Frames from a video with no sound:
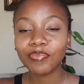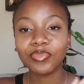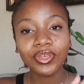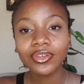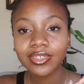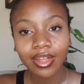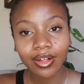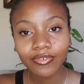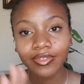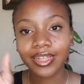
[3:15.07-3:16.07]
Be
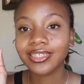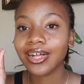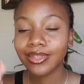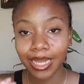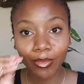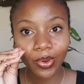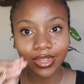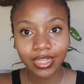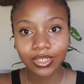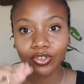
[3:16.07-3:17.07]
yourself. That's the number
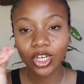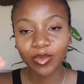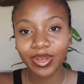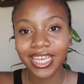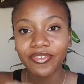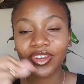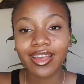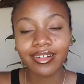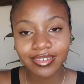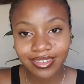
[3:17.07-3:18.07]
one thing. Don't try to be like everyone
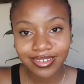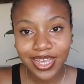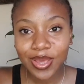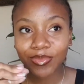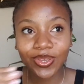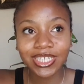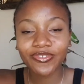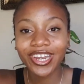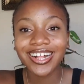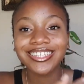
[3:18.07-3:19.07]
else because
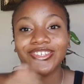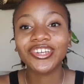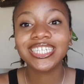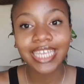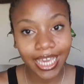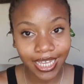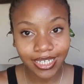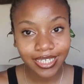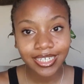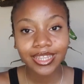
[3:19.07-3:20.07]
everyone else is already
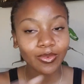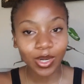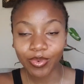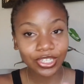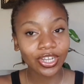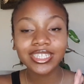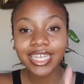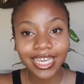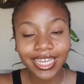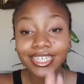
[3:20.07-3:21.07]
taken. The person not
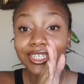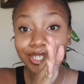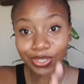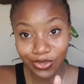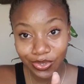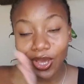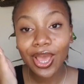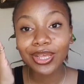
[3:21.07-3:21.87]
taken is you.